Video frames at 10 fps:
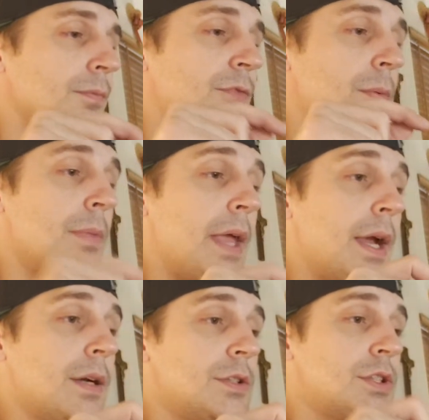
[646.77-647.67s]
From
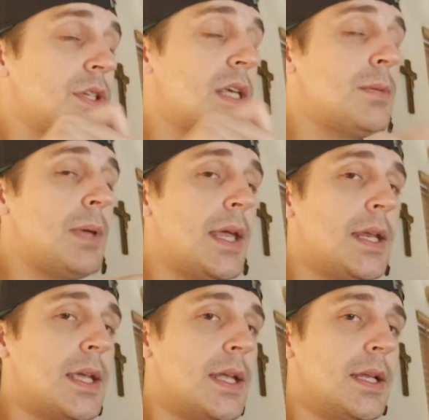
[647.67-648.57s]
there, just keep
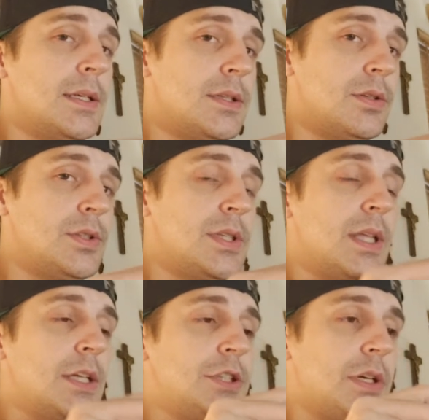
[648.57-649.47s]
hitting it until you see
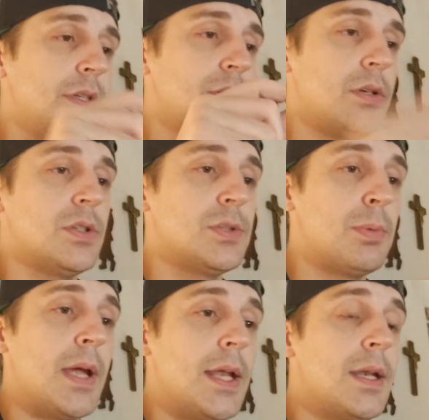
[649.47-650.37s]
that cherry start to
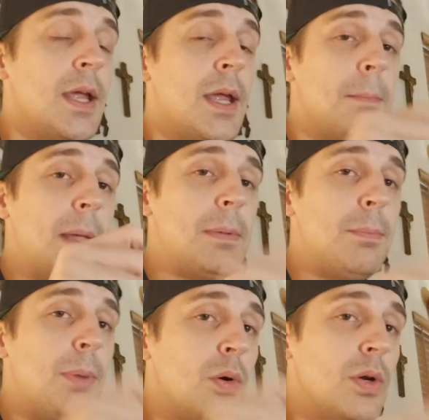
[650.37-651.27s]
spread. Maybe
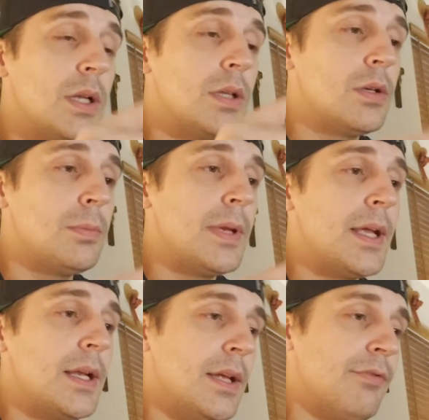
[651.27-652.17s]
poke it a little
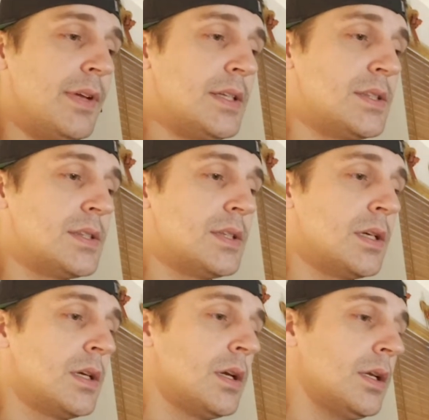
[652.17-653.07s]
bit. If it's
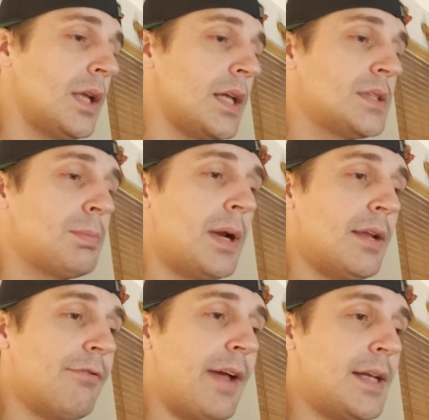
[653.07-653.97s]
not
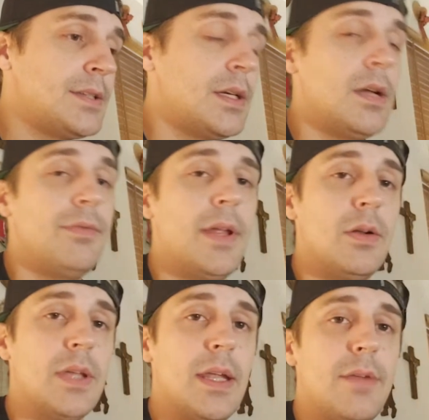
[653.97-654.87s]
spreading fast enough, that'll
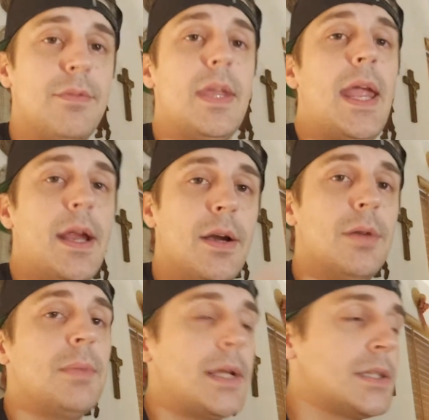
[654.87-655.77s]
get air
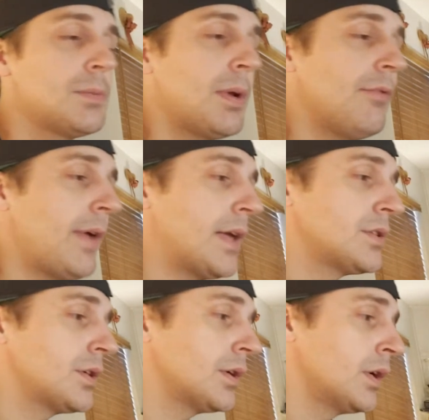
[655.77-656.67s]
and make it spread
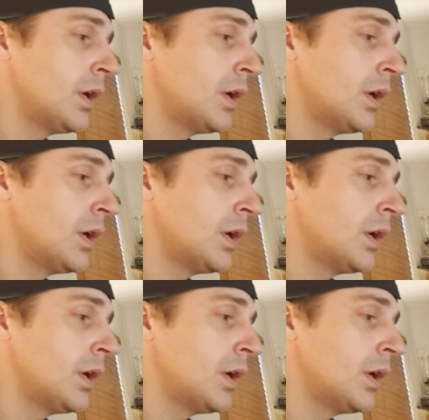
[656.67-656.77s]
faster.